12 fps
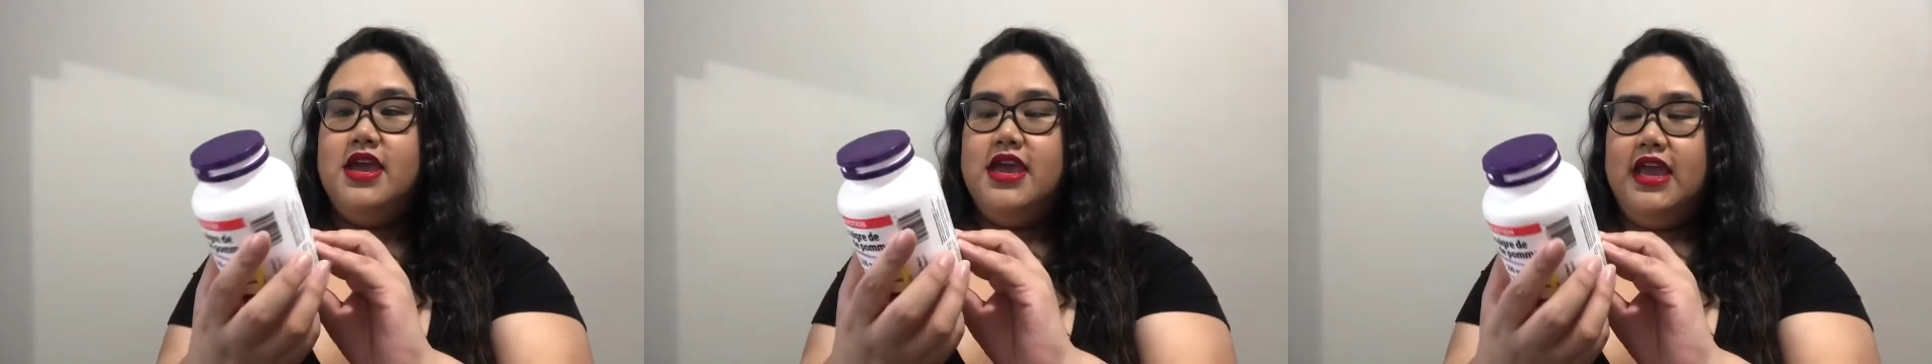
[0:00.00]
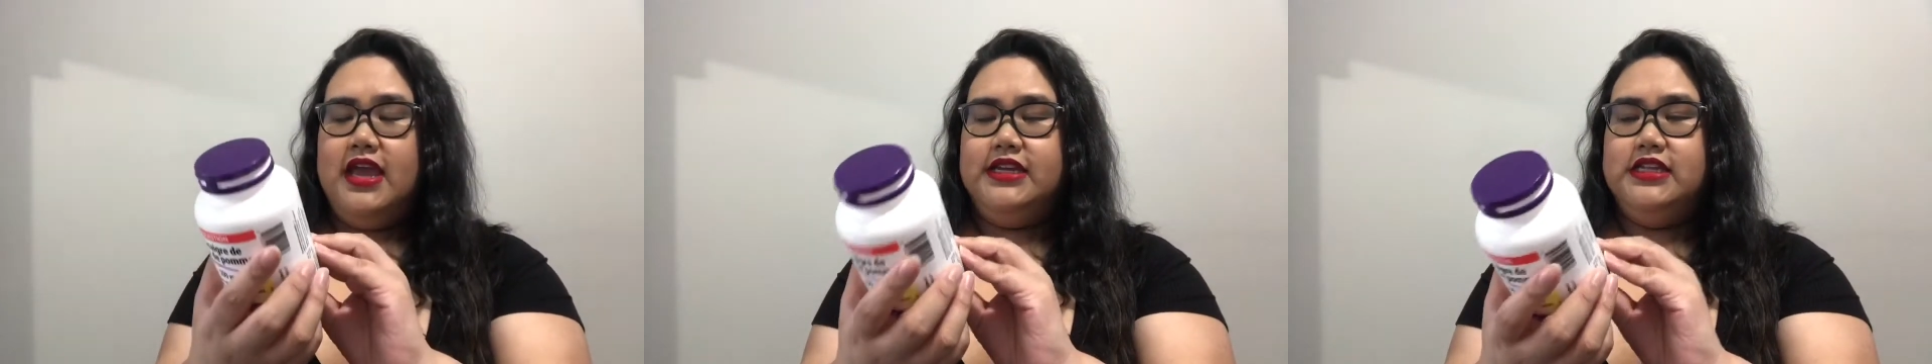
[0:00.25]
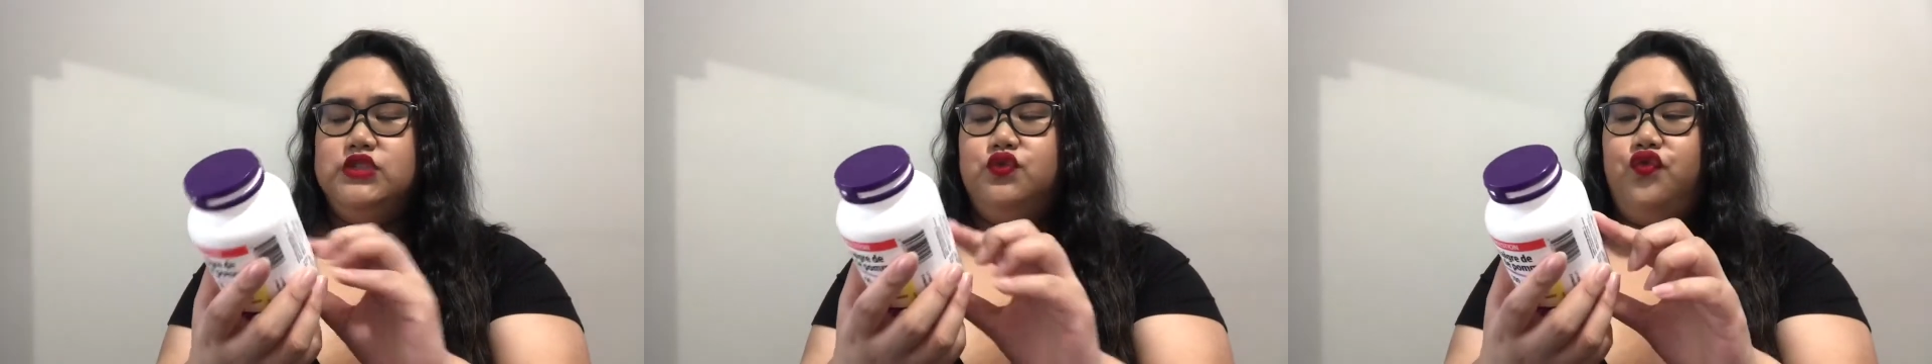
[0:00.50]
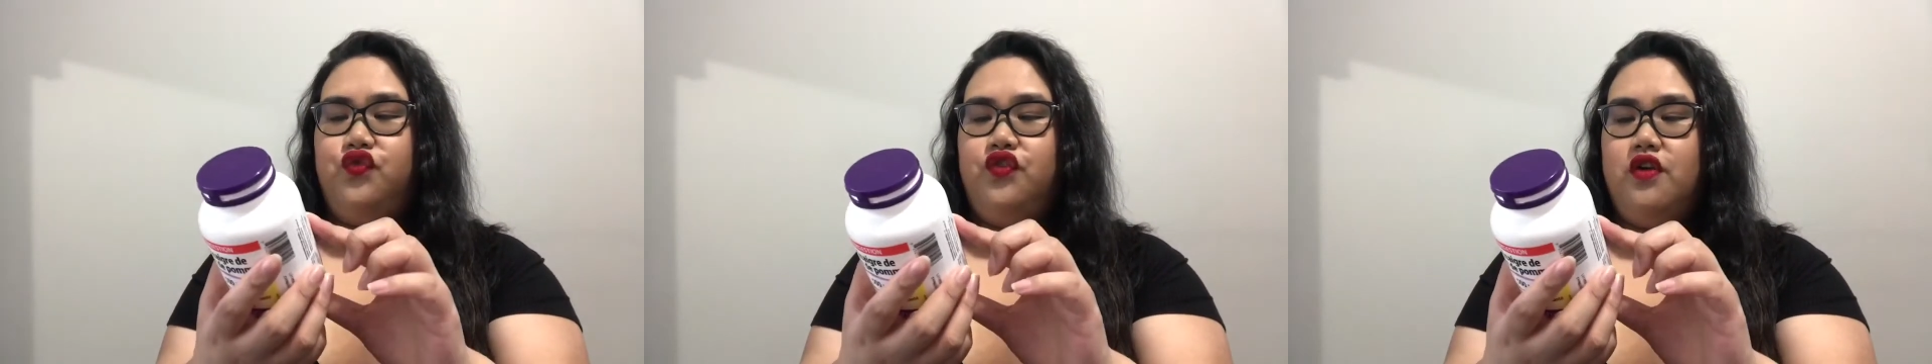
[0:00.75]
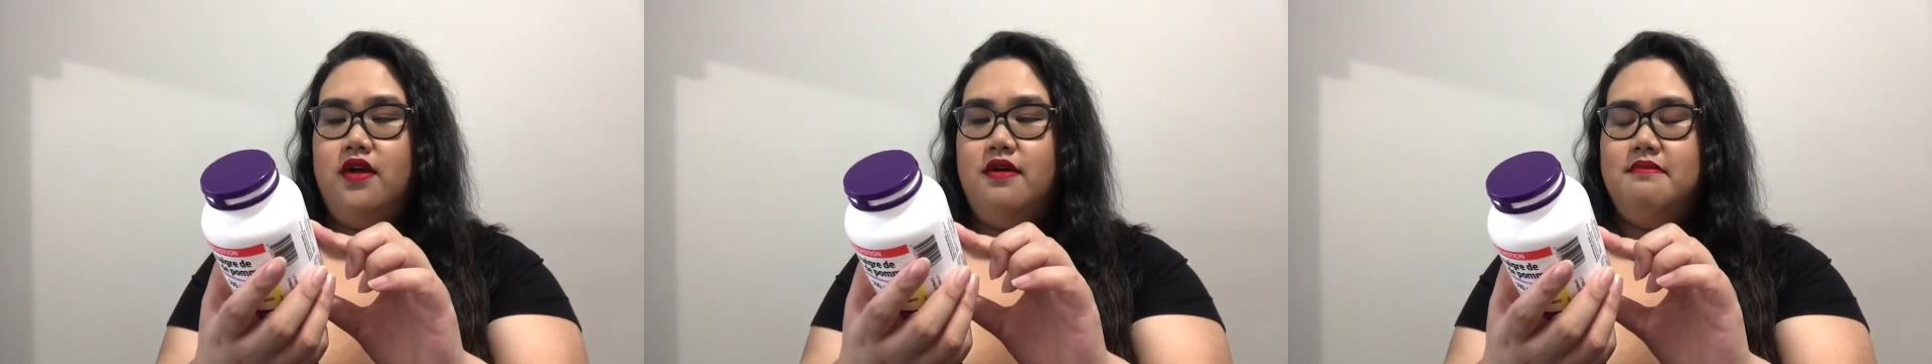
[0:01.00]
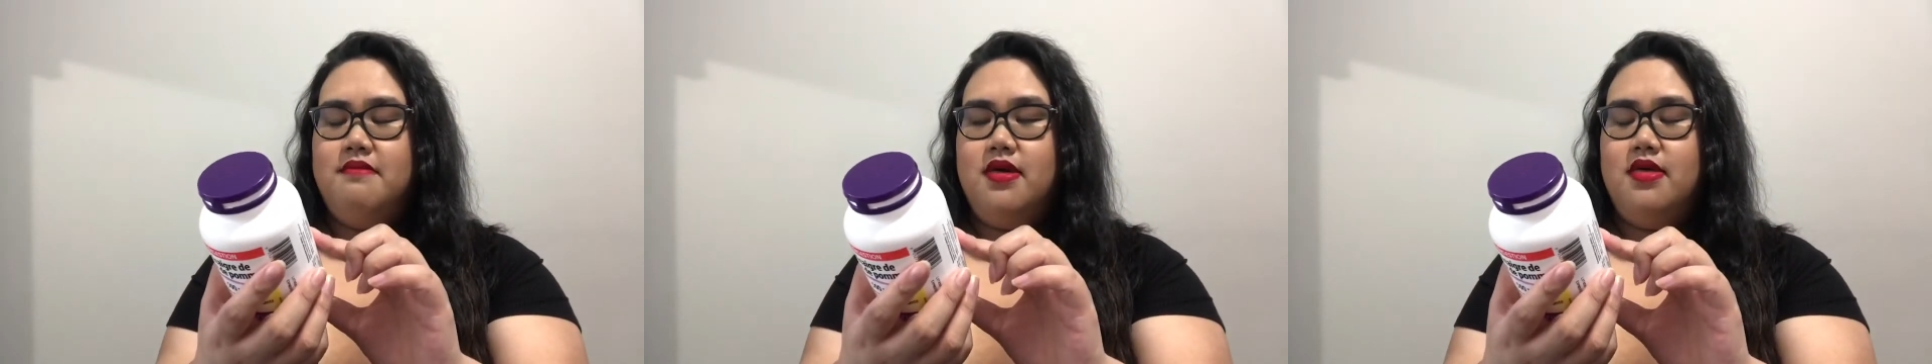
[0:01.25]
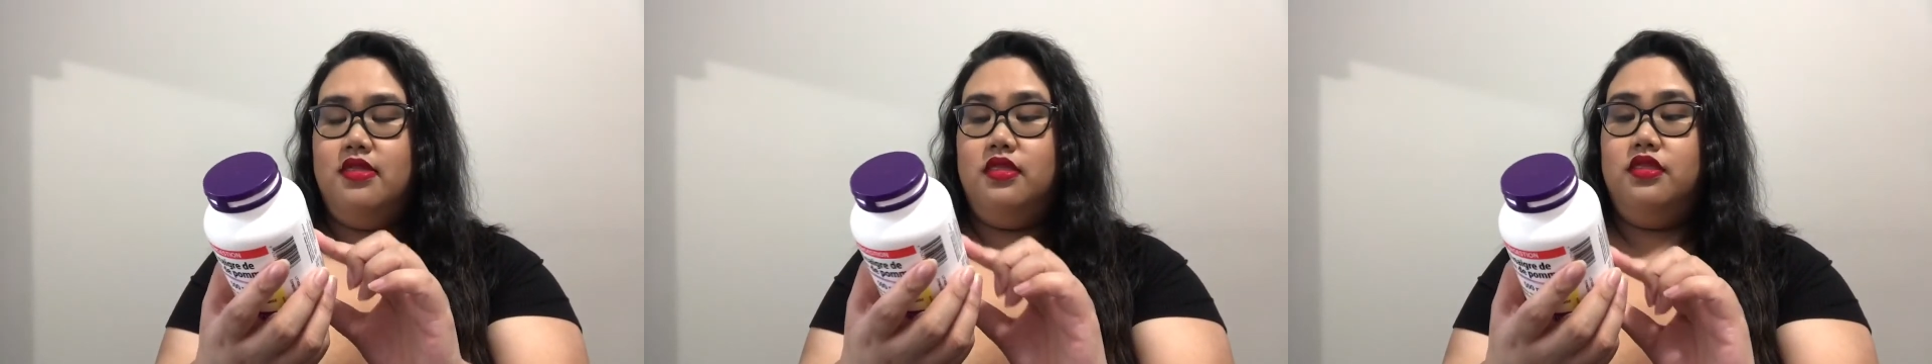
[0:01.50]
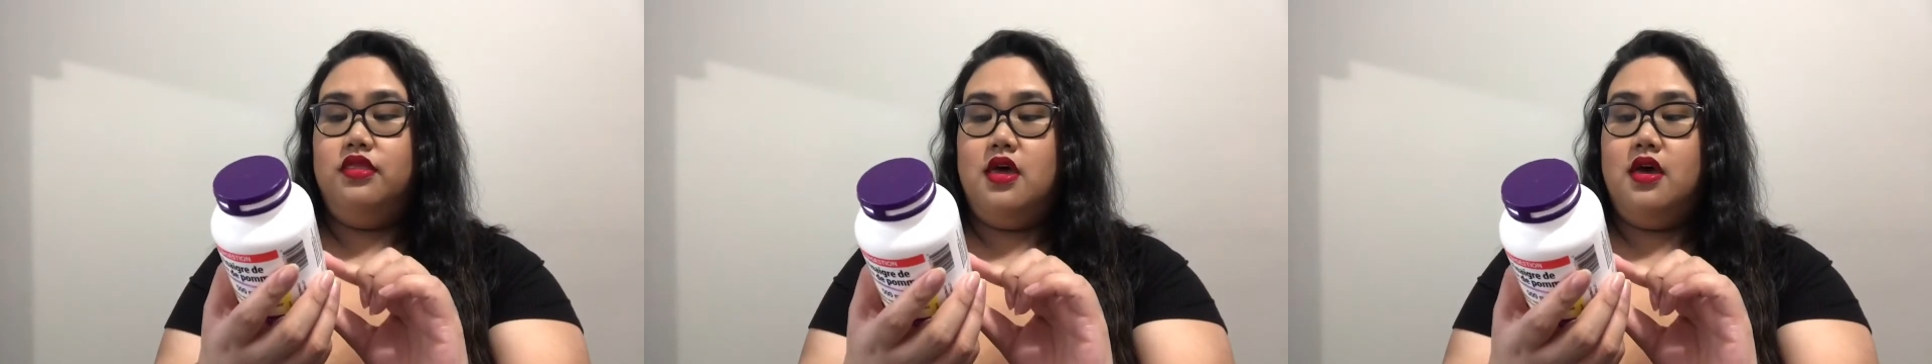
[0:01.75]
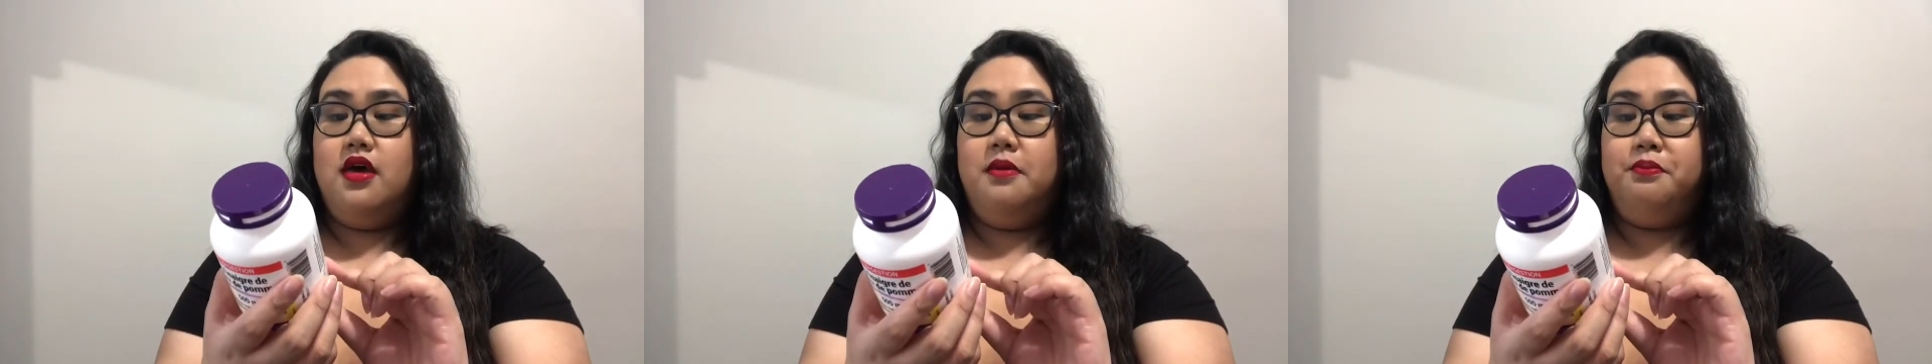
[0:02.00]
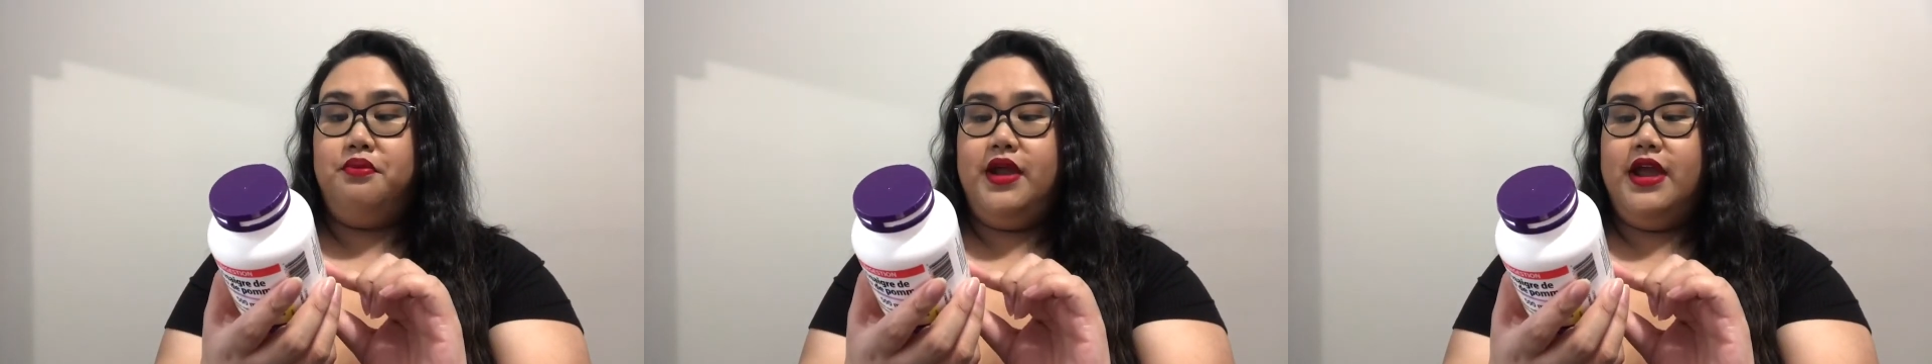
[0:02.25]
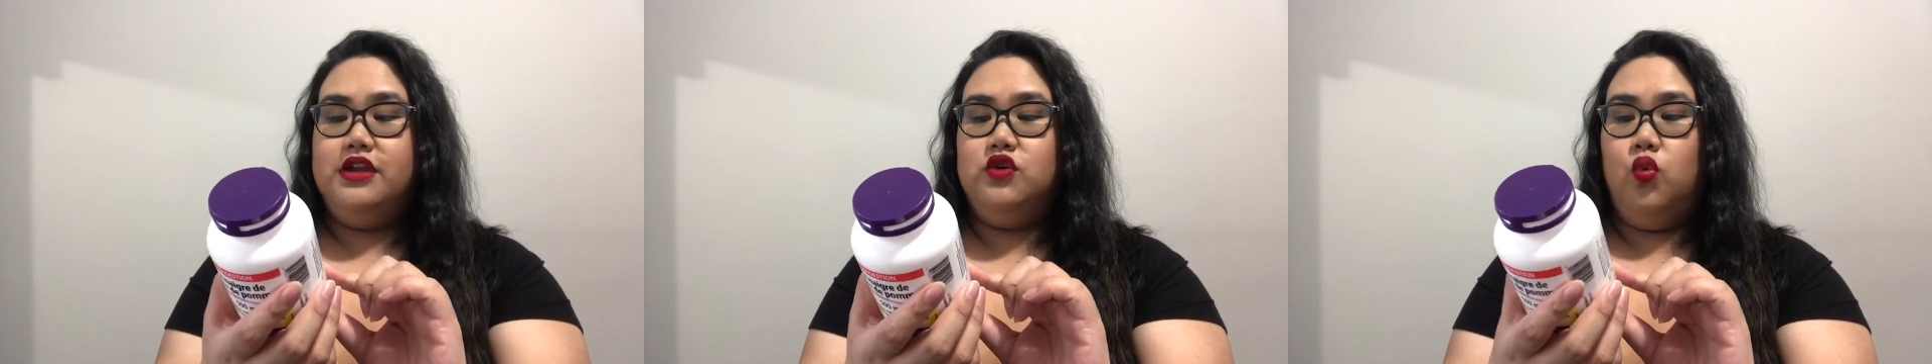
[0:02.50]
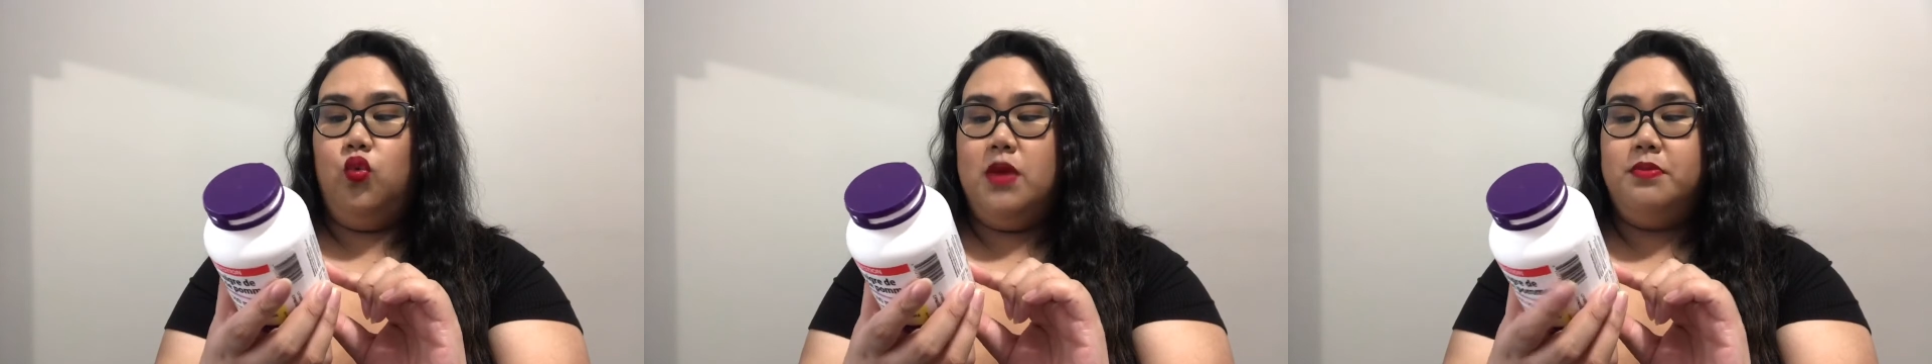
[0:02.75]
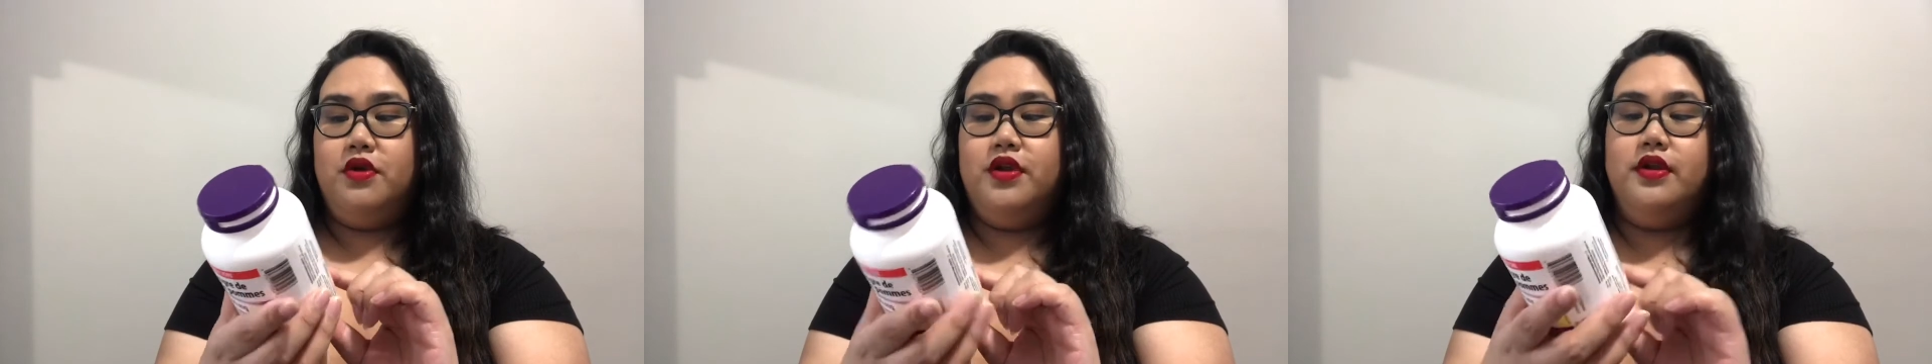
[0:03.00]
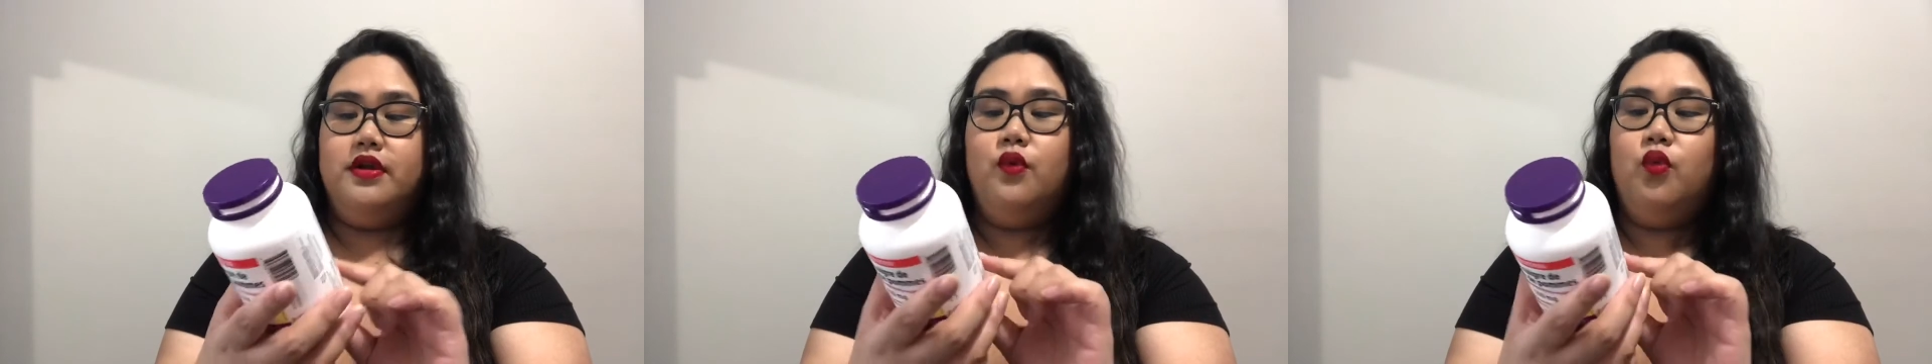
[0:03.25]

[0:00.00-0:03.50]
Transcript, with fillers: and it's from the brand Weber